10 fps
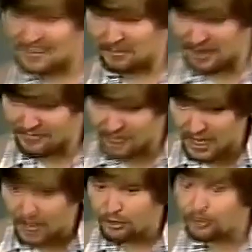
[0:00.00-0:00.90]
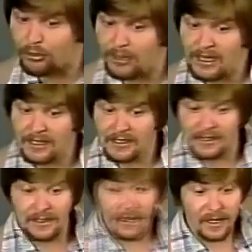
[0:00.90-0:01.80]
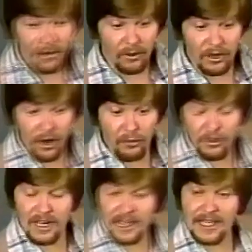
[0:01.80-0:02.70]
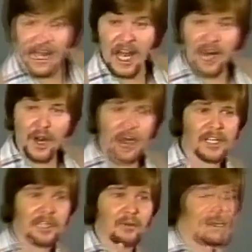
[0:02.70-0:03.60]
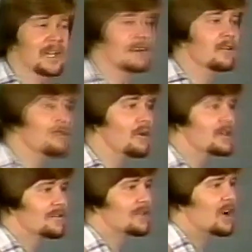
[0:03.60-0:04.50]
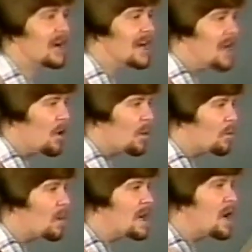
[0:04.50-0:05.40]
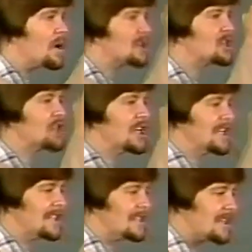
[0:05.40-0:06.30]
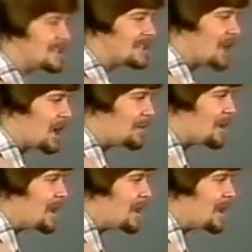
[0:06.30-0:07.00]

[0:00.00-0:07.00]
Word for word: a plan for life. Do we? We don't really. Not until we hear the voice of God. When we know it's Jesus that's come